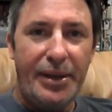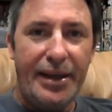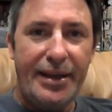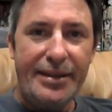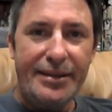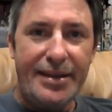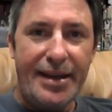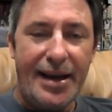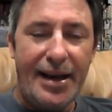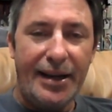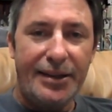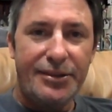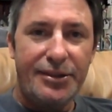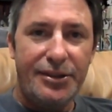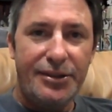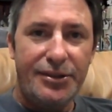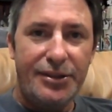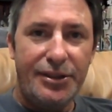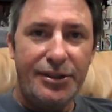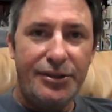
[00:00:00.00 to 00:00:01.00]
paying
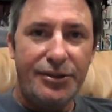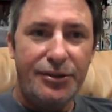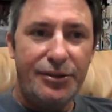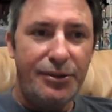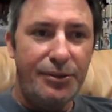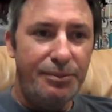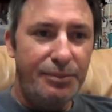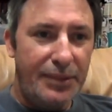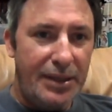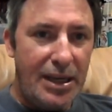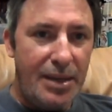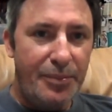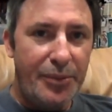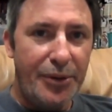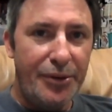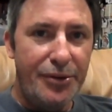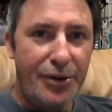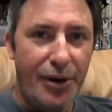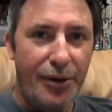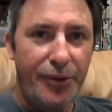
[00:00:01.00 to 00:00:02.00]
taxes, is you
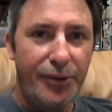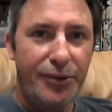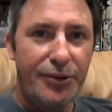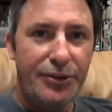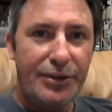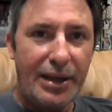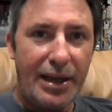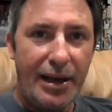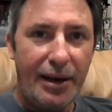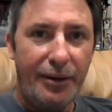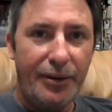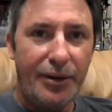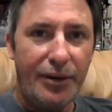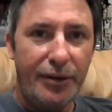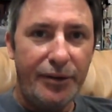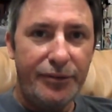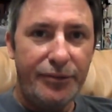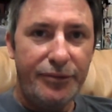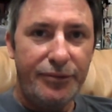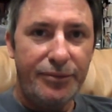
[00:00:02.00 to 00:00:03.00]
keep your nose out
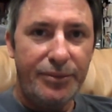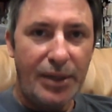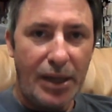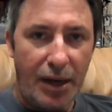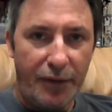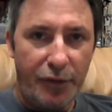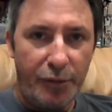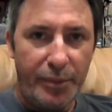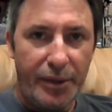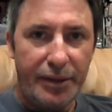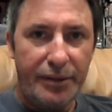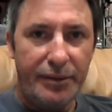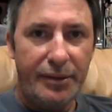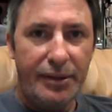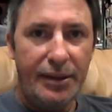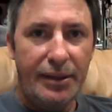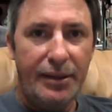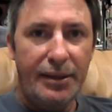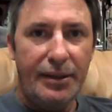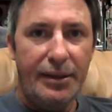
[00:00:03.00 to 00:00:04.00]
of
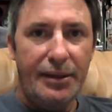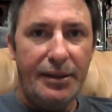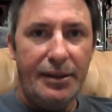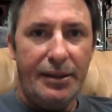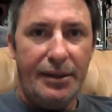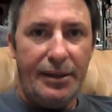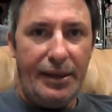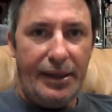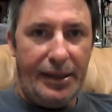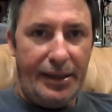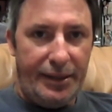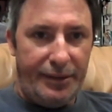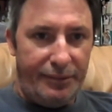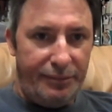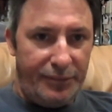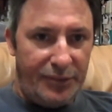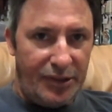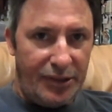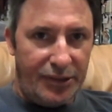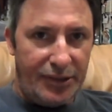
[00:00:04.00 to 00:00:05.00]
government
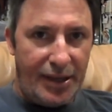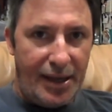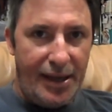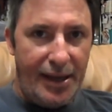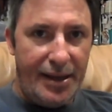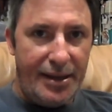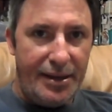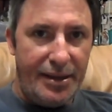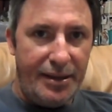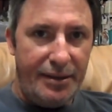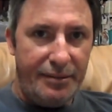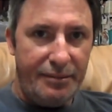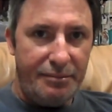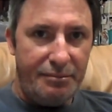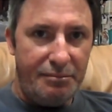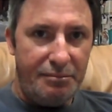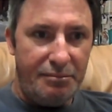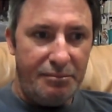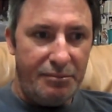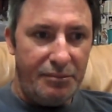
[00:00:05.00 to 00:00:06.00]
and society.
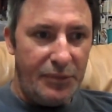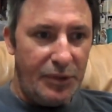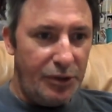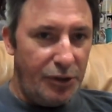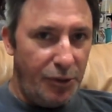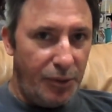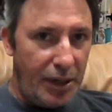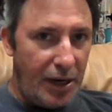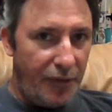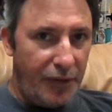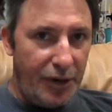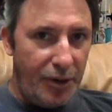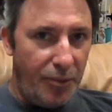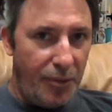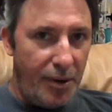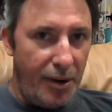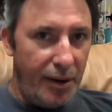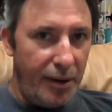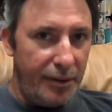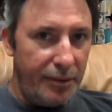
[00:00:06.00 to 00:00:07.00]
I mean, do whatever
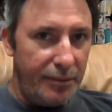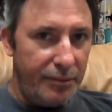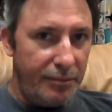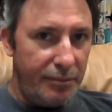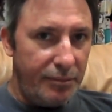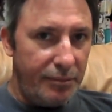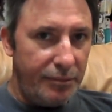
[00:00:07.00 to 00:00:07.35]
you want.